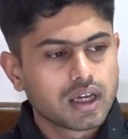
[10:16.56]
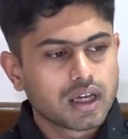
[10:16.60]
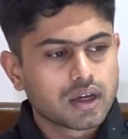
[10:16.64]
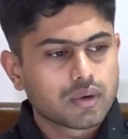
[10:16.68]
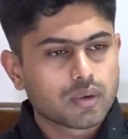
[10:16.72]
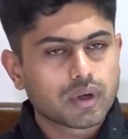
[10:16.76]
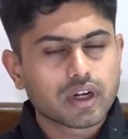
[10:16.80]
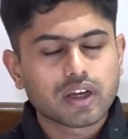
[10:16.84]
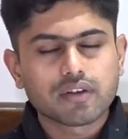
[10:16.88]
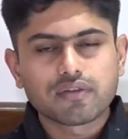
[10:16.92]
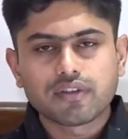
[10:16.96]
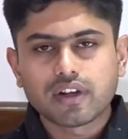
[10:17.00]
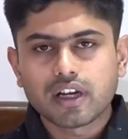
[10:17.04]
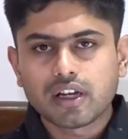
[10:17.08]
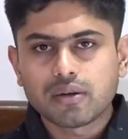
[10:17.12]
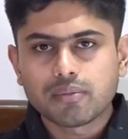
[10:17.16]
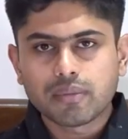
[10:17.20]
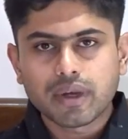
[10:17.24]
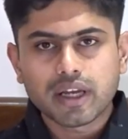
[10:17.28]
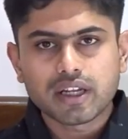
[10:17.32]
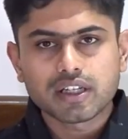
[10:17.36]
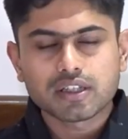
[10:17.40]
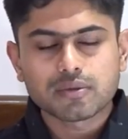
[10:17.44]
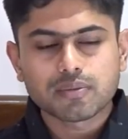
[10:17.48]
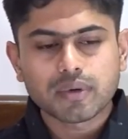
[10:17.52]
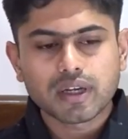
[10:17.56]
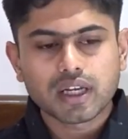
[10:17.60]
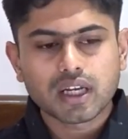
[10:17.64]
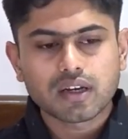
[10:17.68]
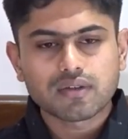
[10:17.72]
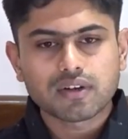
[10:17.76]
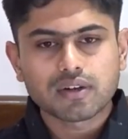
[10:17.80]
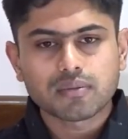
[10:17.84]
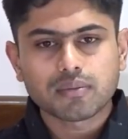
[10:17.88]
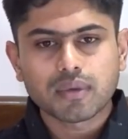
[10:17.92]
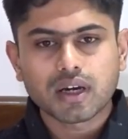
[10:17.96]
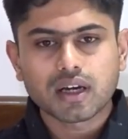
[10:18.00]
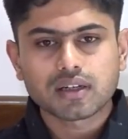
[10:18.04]
When I failed mains by
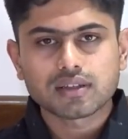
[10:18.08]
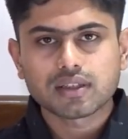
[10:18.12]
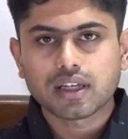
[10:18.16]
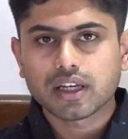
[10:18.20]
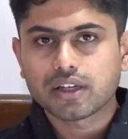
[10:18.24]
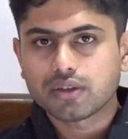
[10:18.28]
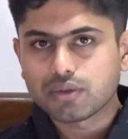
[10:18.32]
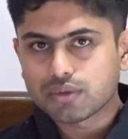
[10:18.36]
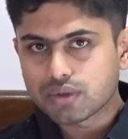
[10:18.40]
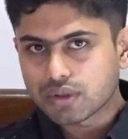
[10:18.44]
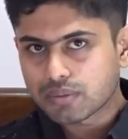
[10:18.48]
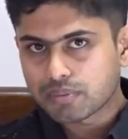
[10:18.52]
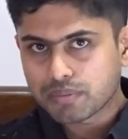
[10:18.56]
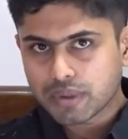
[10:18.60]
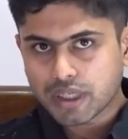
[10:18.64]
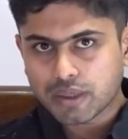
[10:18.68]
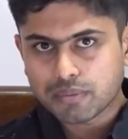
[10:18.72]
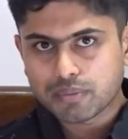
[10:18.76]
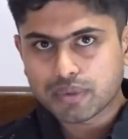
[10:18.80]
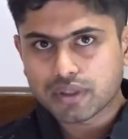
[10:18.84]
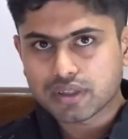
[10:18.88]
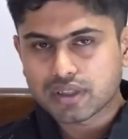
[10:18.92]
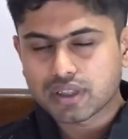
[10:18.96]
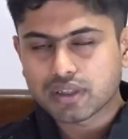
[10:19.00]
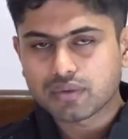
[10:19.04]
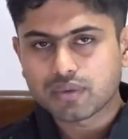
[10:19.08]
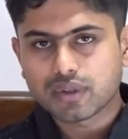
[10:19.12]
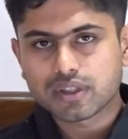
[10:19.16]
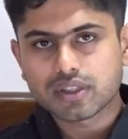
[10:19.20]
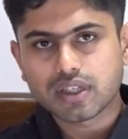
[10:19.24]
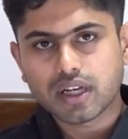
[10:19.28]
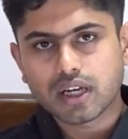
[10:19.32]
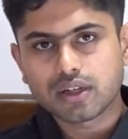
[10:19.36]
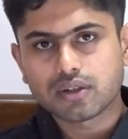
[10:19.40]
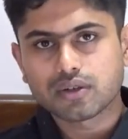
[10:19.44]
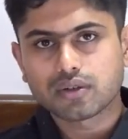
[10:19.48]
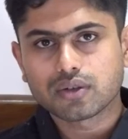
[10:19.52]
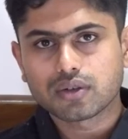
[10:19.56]
11 marks, I knew the papers in which
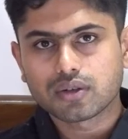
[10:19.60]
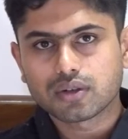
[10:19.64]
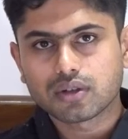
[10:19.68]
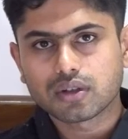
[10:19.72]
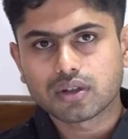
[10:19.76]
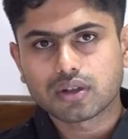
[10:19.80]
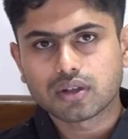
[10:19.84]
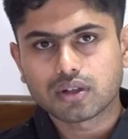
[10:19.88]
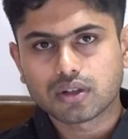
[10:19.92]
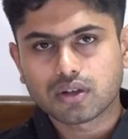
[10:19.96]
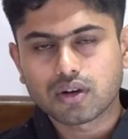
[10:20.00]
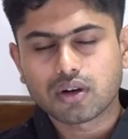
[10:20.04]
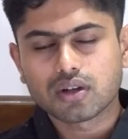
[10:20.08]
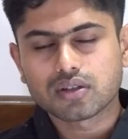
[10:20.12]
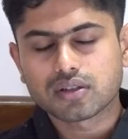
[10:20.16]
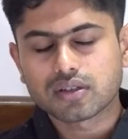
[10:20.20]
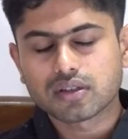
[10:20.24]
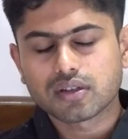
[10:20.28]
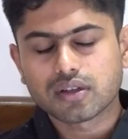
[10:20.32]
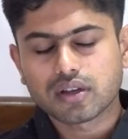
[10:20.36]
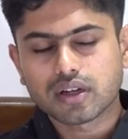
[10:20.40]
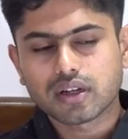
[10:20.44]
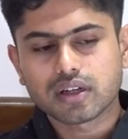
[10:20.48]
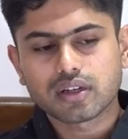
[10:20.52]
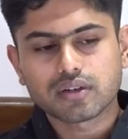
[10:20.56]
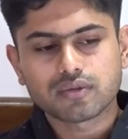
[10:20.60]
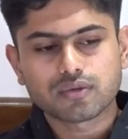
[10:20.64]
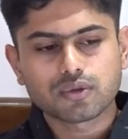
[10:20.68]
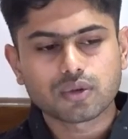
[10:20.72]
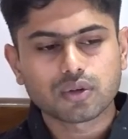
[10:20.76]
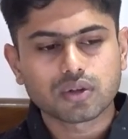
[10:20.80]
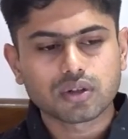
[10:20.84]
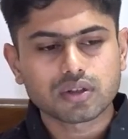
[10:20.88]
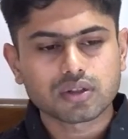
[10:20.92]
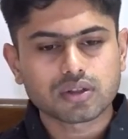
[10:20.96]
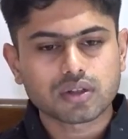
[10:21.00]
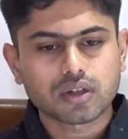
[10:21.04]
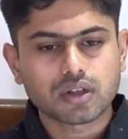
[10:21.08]
I had to concentrate and
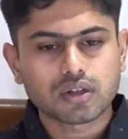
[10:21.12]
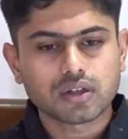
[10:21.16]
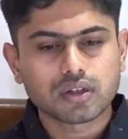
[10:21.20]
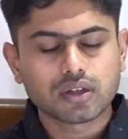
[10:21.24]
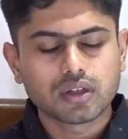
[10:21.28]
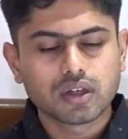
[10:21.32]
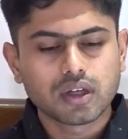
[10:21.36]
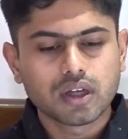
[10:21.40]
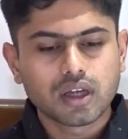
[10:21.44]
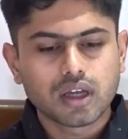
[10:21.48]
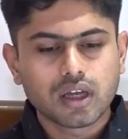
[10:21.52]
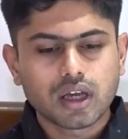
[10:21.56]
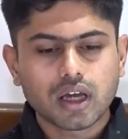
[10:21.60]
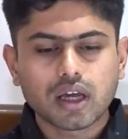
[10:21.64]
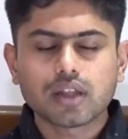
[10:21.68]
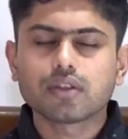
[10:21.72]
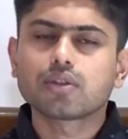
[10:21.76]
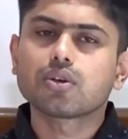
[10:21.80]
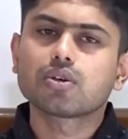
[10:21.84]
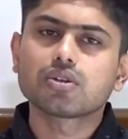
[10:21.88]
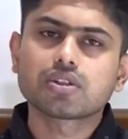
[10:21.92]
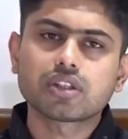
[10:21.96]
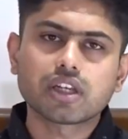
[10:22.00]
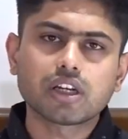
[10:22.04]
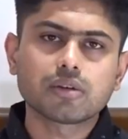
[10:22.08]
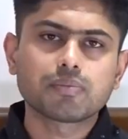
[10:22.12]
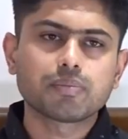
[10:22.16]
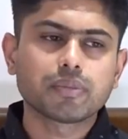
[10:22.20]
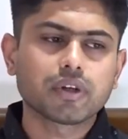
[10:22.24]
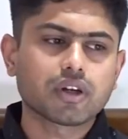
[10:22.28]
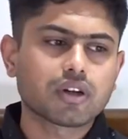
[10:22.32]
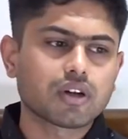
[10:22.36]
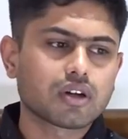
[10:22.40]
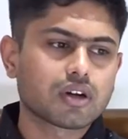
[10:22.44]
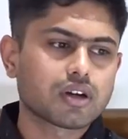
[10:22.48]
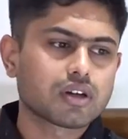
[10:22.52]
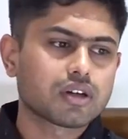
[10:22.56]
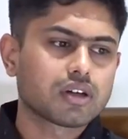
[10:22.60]
focus on. And those helped me a
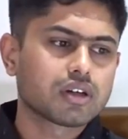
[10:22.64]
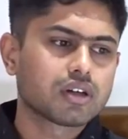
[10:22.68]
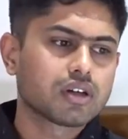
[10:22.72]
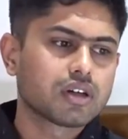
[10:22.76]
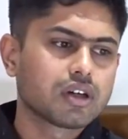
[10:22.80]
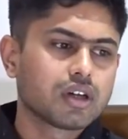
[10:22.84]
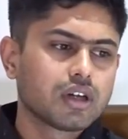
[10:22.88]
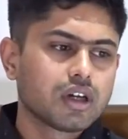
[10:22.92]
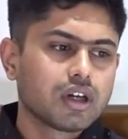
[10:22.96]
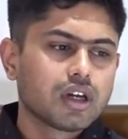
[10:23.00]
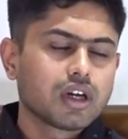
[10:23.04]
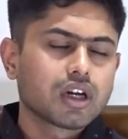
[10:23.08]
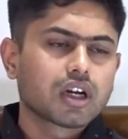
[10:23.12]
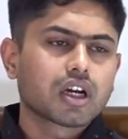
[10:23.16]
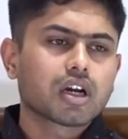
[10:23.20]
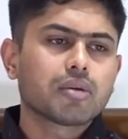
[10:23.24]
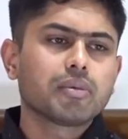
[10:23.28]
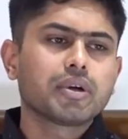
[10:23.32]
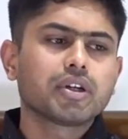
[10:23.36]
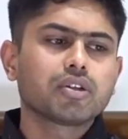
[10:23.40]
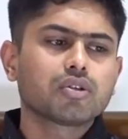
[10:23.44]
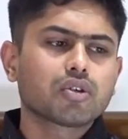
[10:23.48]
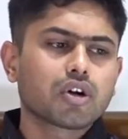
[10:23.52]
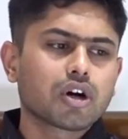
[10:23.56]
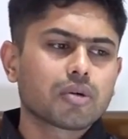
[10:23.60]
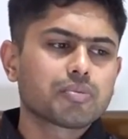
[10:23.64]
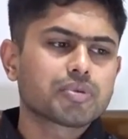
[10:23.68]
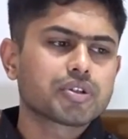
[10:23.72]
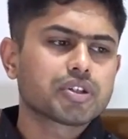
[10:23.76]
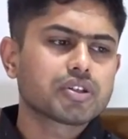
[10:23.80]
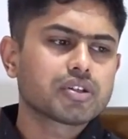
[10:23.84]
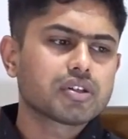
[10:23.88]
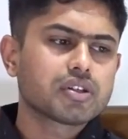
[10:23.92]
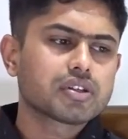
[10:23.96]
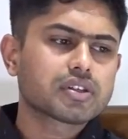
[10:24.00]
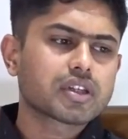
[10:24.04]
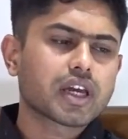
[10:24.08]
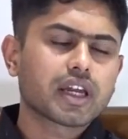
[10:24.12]
lot. Coming to
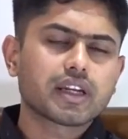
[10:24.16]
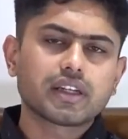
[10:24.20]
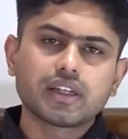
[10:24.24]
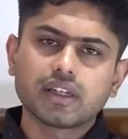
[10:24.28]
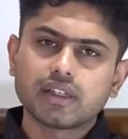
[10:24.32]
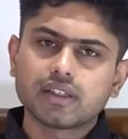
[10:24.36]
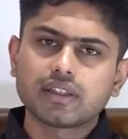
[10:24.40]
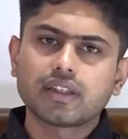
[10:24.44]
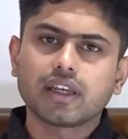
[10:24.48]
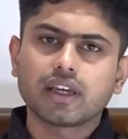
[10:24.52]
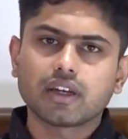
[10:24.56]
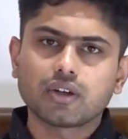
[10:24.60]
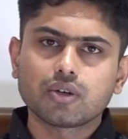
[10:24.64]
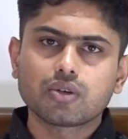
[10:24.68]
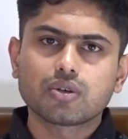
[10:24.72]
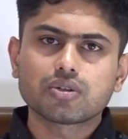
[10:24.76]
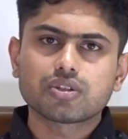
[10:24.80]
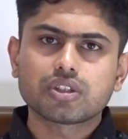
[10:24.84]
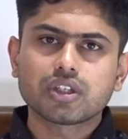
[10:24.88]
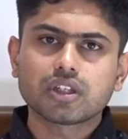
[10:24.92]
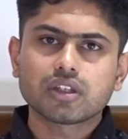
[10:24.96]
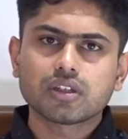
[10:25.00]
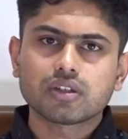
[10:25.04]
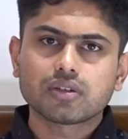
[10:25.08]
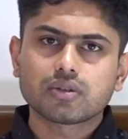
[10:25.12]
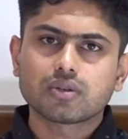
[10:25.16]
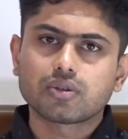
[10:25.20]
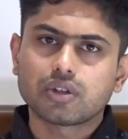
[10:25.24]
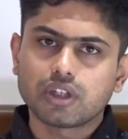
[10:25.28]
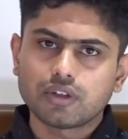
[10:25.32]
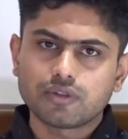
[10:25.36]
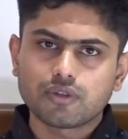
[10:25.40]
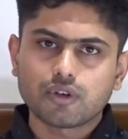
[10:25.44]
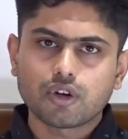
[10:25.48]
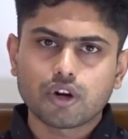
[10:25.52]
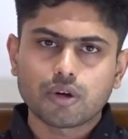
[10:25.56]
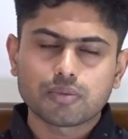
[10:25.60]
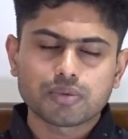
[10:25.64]
optionals, I did take coaching only
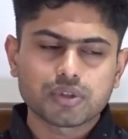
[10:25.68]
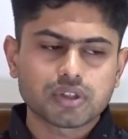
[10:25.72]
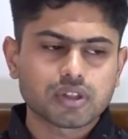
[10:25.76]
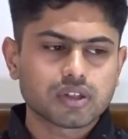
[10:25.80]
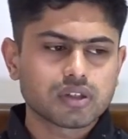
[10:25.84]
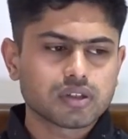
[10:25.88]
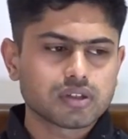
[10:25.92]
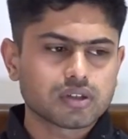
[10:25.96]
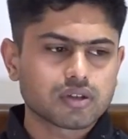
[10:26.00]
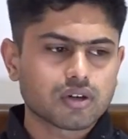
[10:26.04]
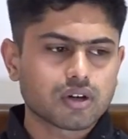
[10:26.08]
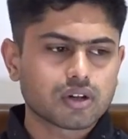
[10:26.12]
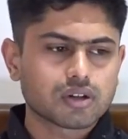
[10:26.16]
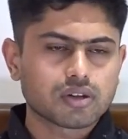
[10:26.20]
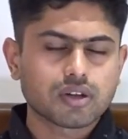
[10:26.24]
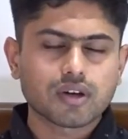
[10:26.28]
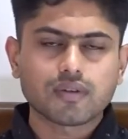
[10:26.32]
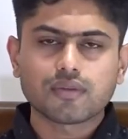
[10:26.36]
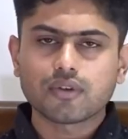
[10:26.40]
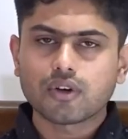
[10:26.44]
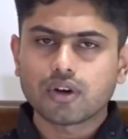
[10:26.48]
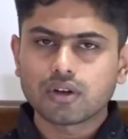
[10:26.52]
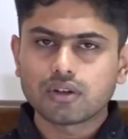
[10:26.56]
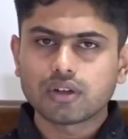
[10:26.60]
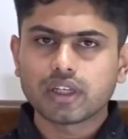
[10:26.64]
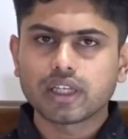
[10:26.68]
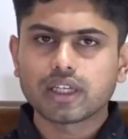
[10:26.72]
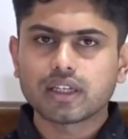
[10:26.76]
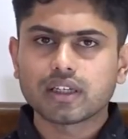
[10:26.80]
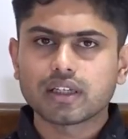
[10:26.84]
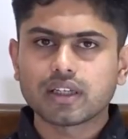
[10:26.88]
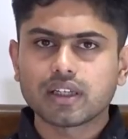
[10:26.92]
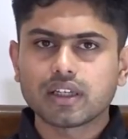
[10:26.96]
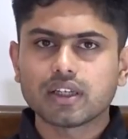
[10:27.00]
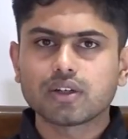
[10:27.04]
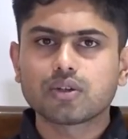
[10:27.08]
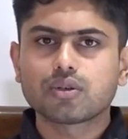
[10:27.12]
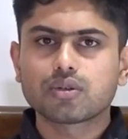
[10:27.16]
for optionals, although I have not taken
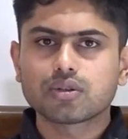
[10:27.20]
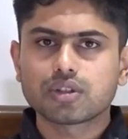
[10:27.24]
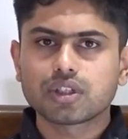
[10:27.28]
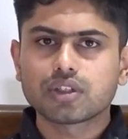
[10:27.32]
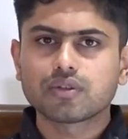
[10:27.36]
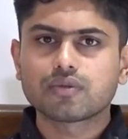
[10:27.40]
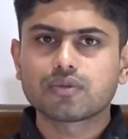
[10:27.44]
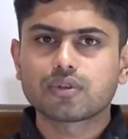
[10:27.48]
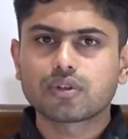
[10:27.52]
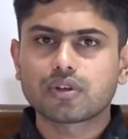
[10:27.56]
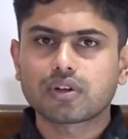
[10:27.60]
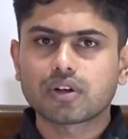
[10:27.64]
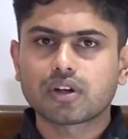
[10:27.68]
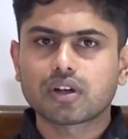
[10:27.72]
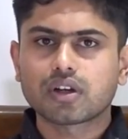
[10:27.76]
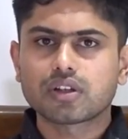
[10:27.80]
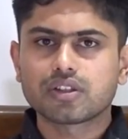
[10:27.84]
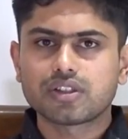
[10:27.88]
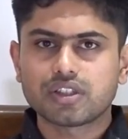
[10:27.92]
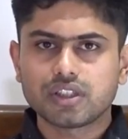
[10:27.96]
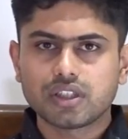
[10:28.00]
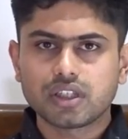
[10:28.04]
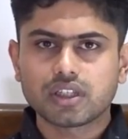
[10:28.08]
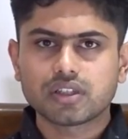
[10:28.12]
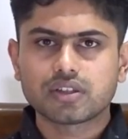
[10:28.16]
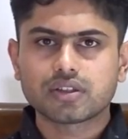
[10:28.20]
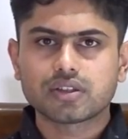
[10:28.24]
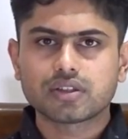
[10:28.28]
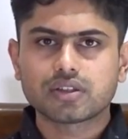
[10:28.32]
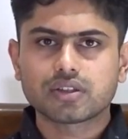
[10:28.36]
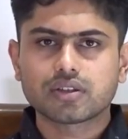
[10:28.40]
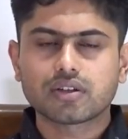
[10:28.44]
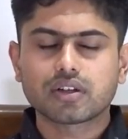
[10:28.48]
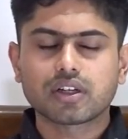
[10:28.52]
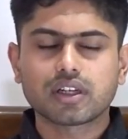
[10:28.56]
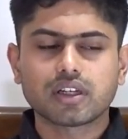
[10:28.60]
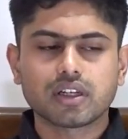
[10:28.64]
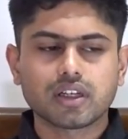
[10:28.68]
any coaching for GS
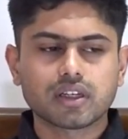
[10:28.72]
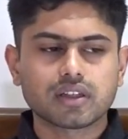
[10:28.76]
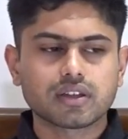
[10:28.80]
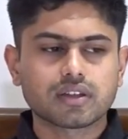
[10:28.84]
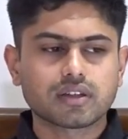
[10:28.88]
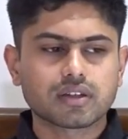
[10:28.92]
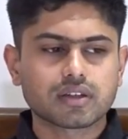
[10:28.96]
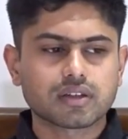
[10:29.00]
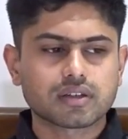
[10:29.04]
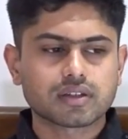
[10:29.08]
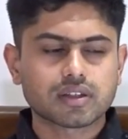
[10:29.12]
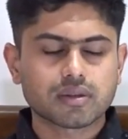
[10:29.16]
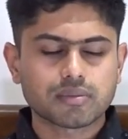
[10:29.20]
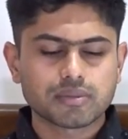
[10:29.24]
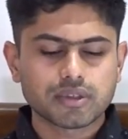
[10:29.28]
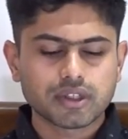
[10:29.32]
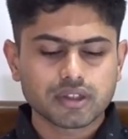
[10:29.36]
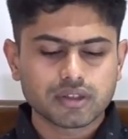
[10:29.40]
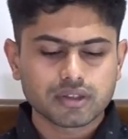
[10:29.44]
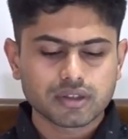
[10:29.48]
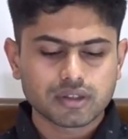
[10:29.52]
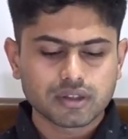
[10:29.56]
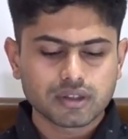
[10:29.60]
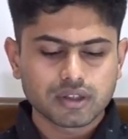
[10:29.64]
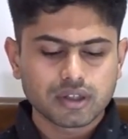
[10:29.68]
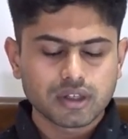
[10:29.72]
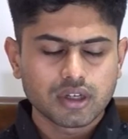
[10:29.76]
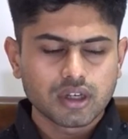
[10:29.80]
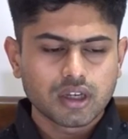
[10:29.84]
or any other subjects.